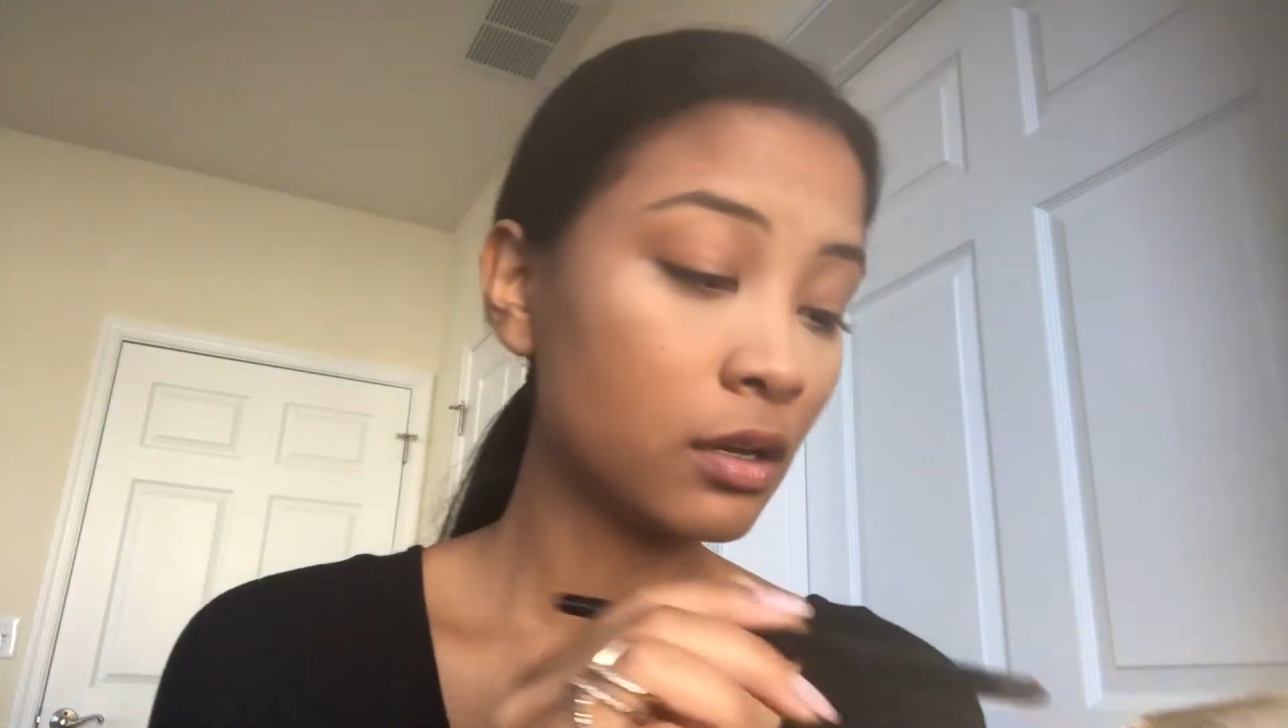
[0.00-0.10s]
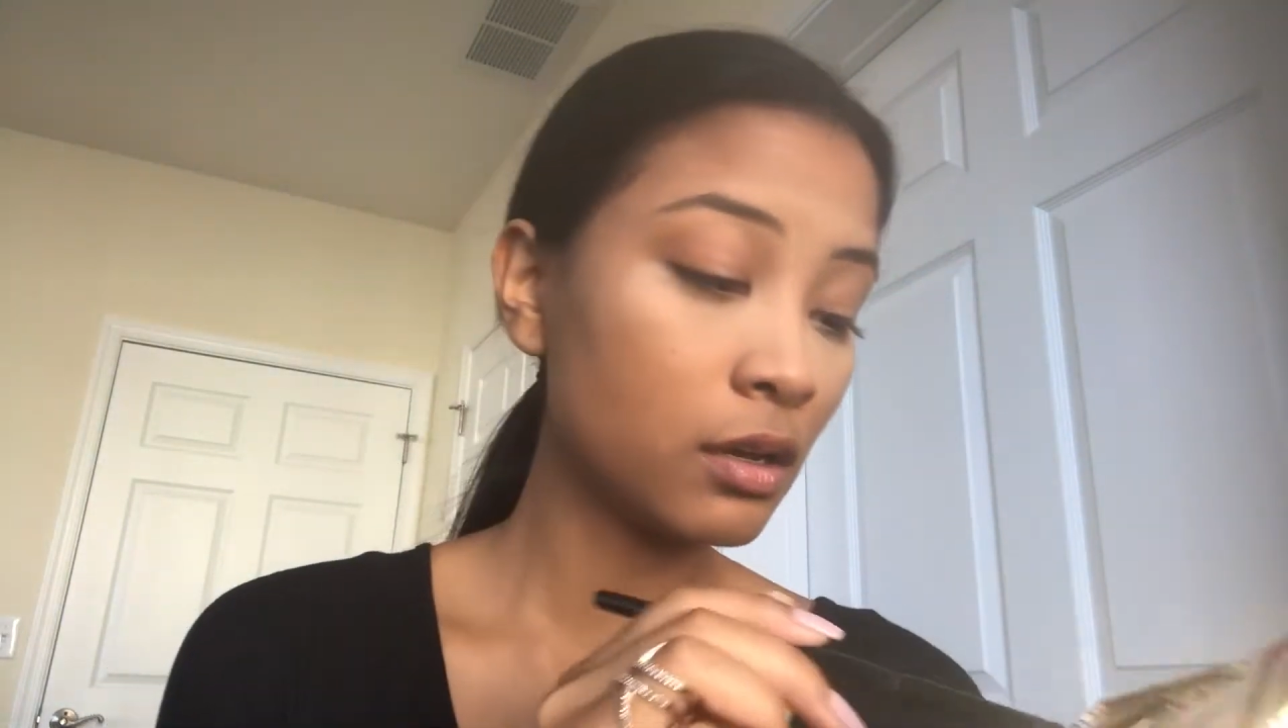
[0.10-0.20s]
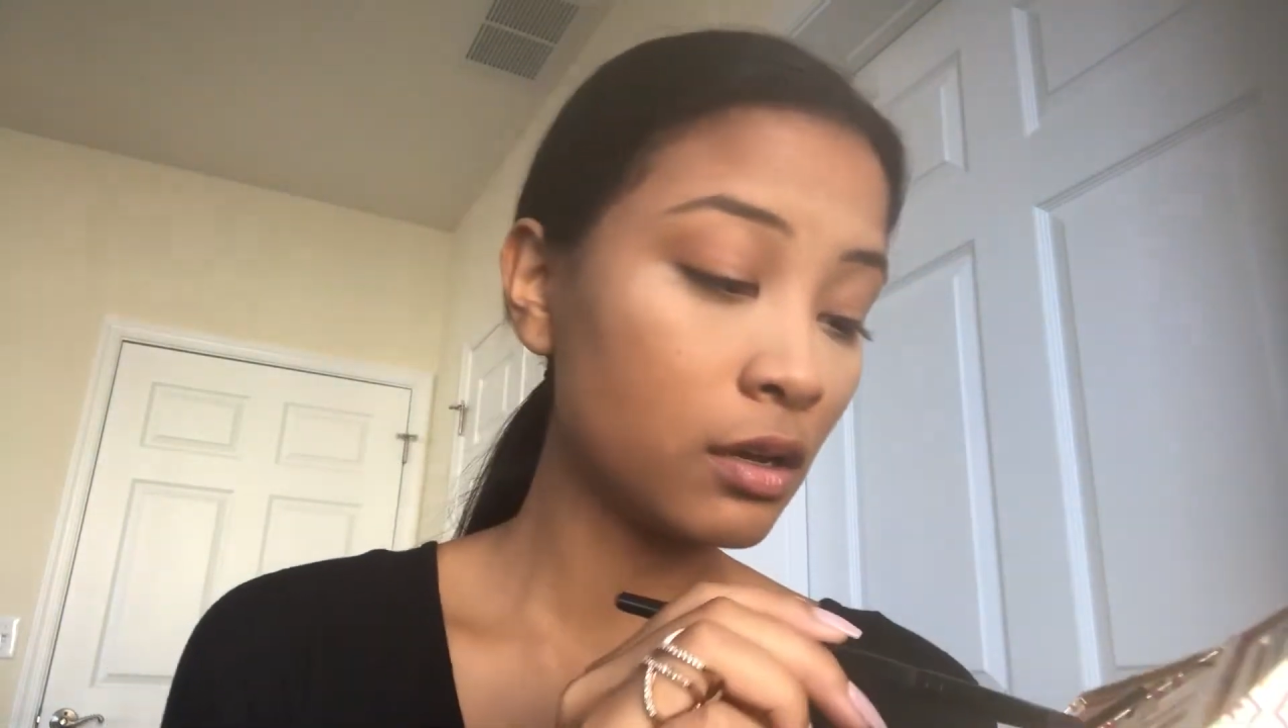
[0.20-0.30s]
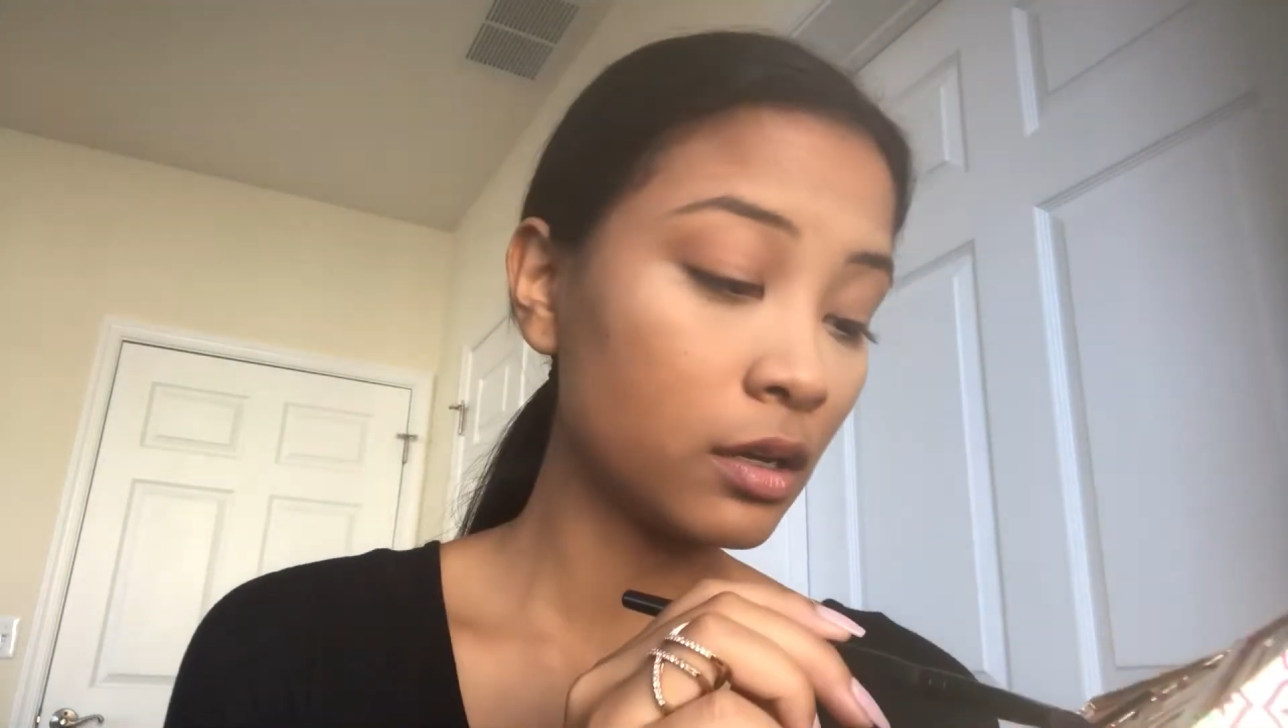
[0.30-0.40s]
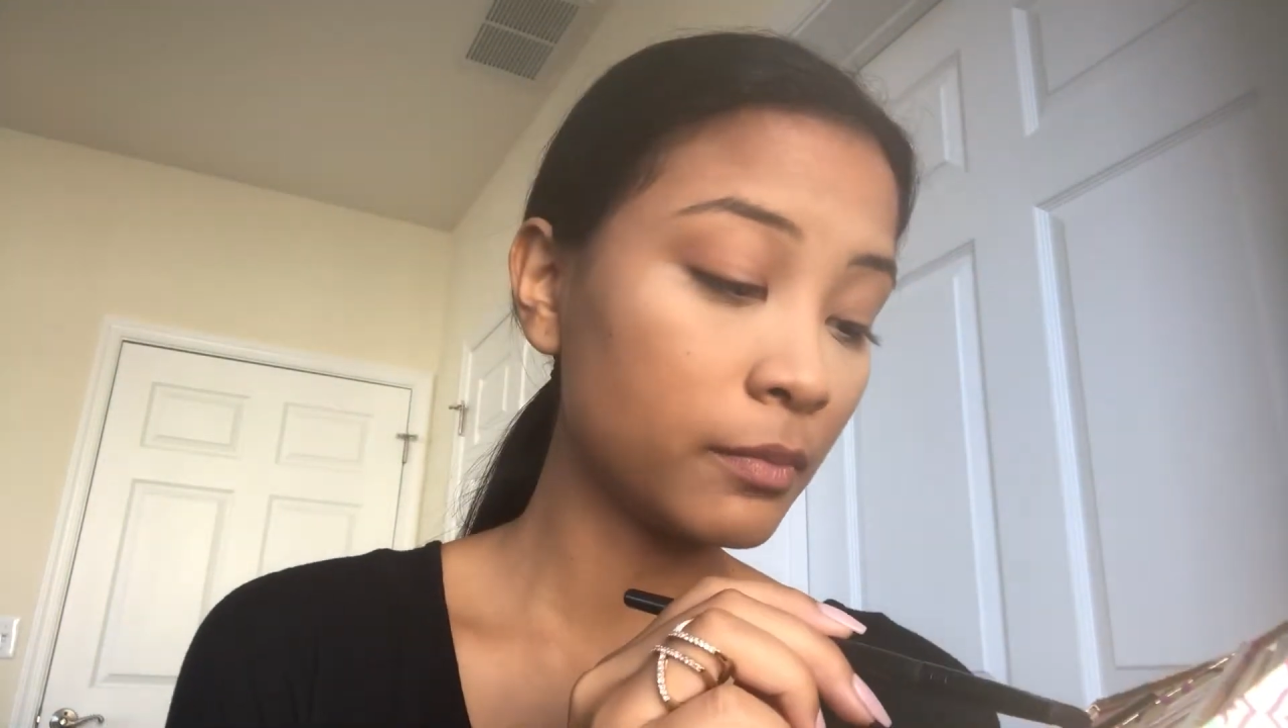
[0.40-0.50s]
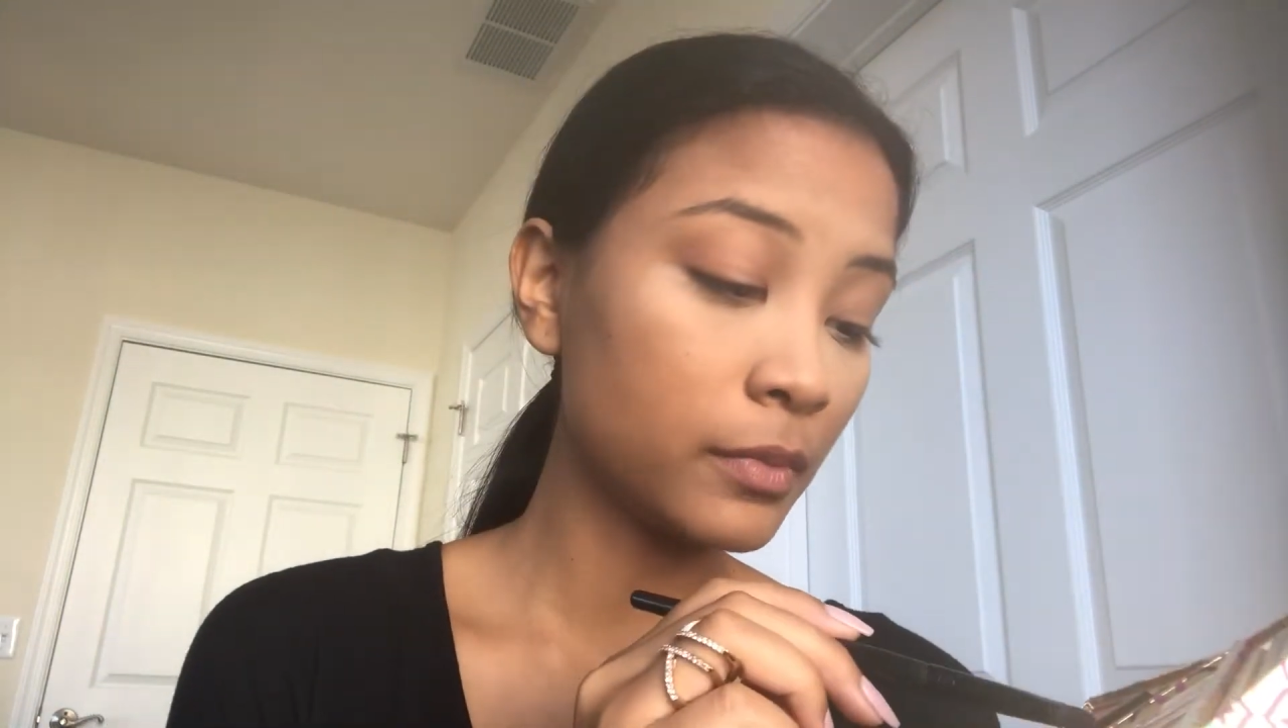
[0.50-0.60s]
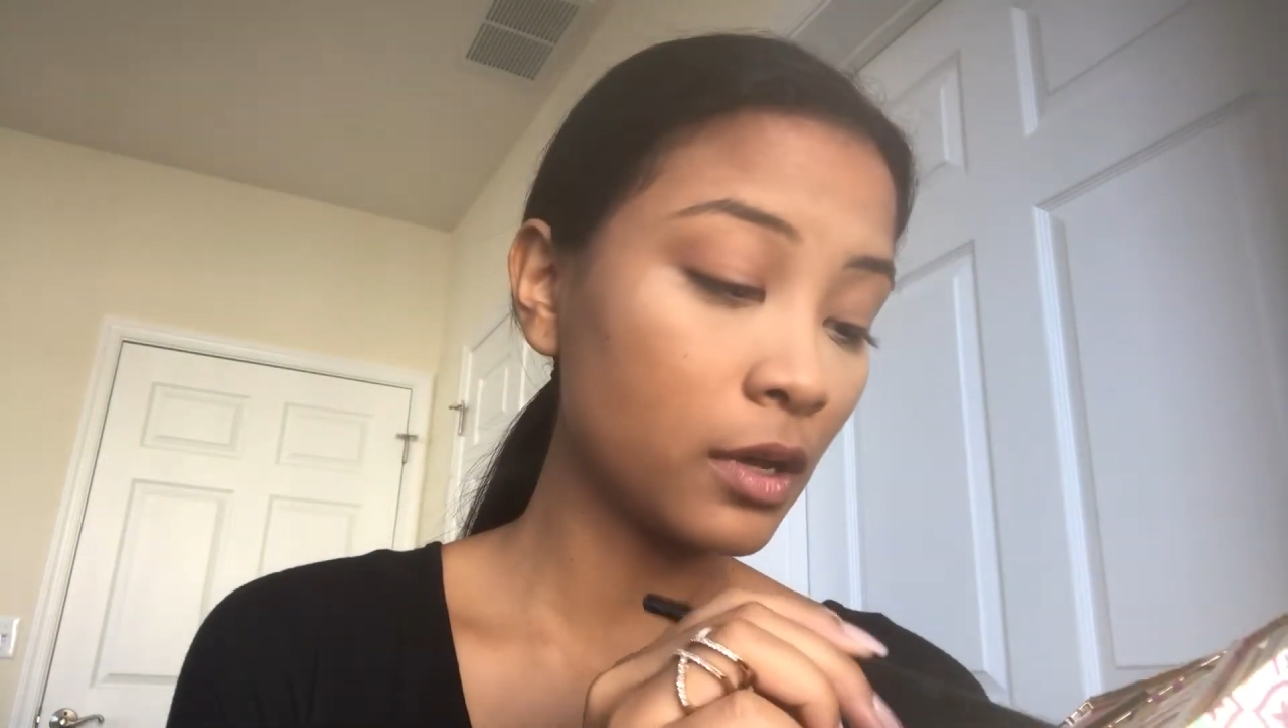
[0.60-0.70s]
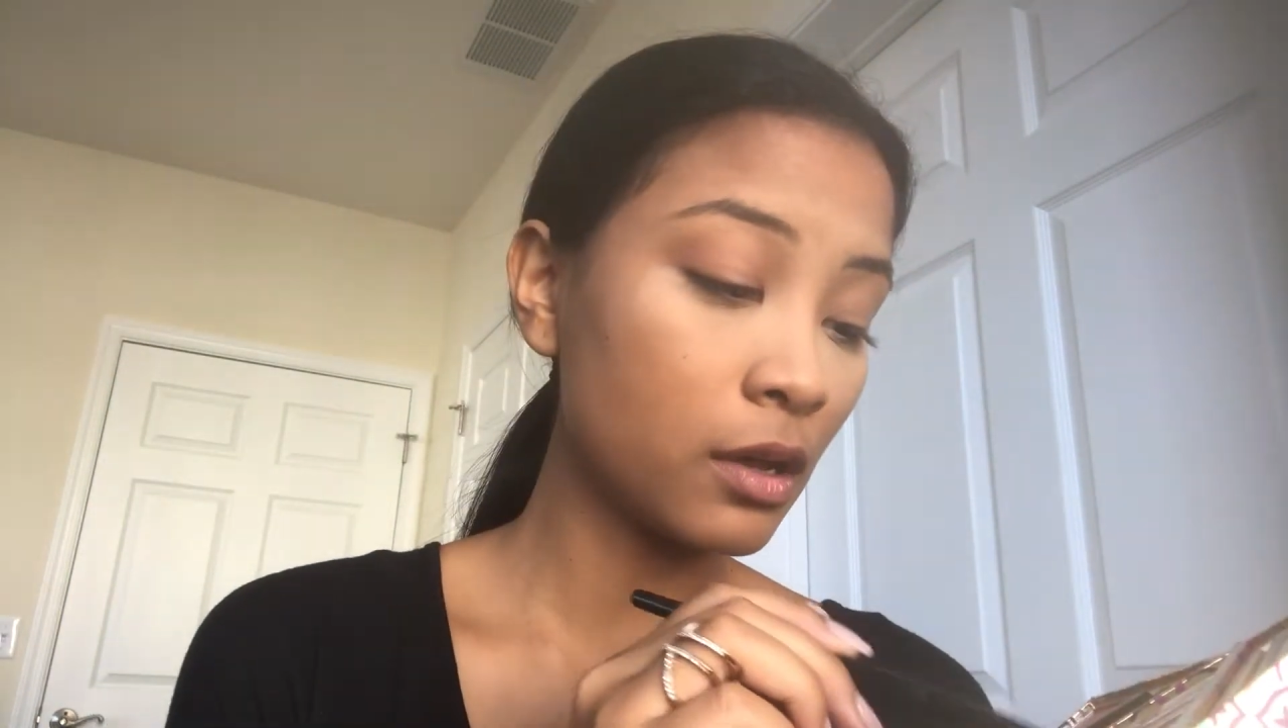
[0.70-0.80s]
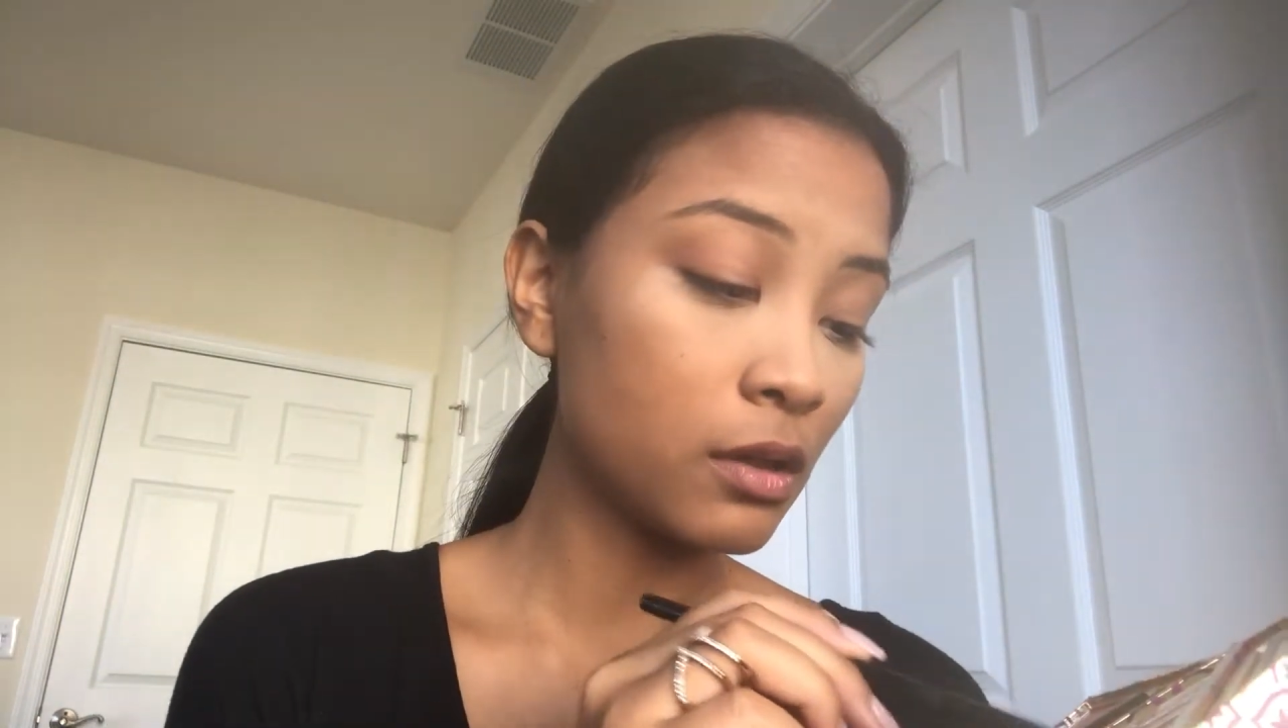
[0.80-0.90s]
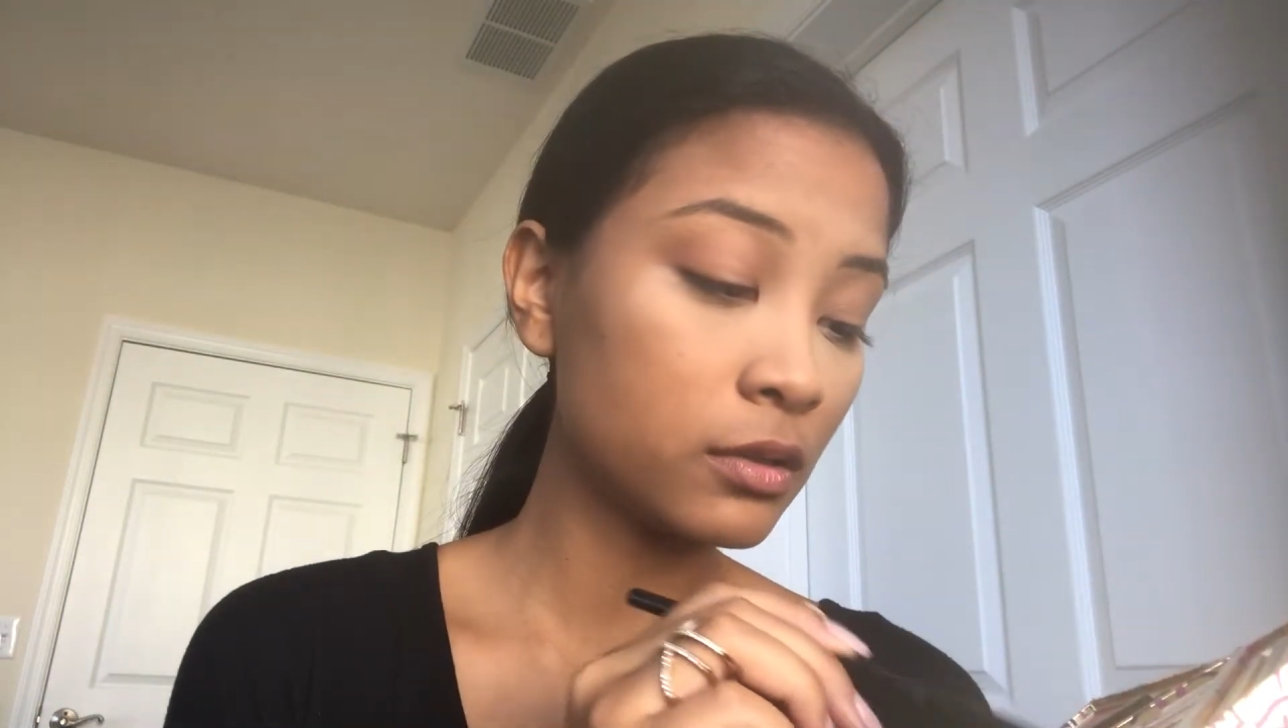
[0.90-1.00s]

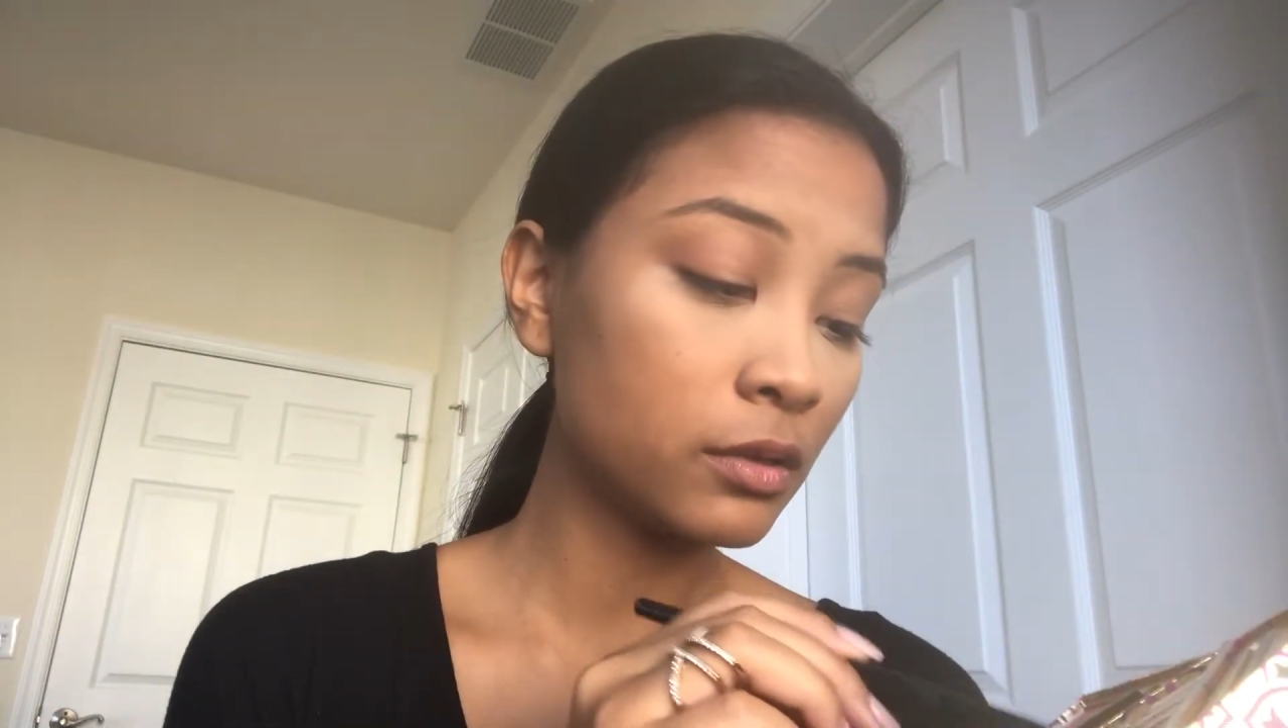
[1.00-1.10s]
all